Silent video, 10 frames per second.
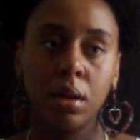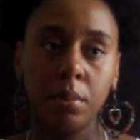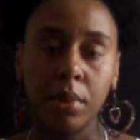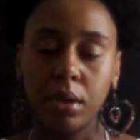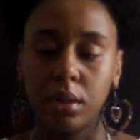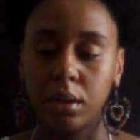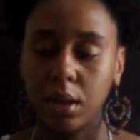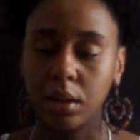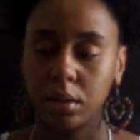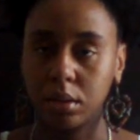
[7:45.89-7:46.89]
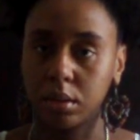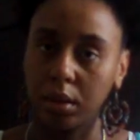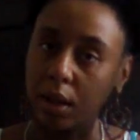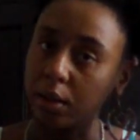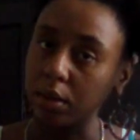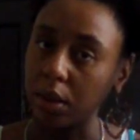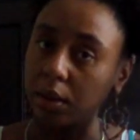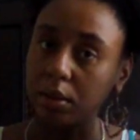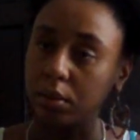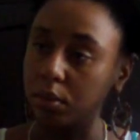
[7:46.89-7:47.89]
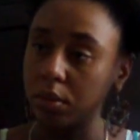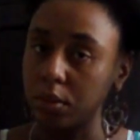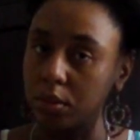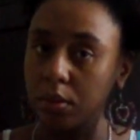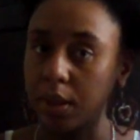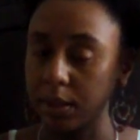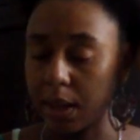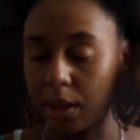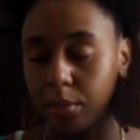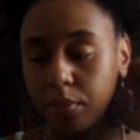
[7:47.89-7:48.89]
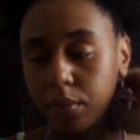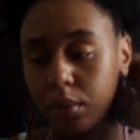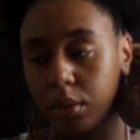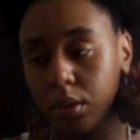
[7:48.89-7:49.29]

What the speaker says: but nothing like that. Those 2 days I had it before.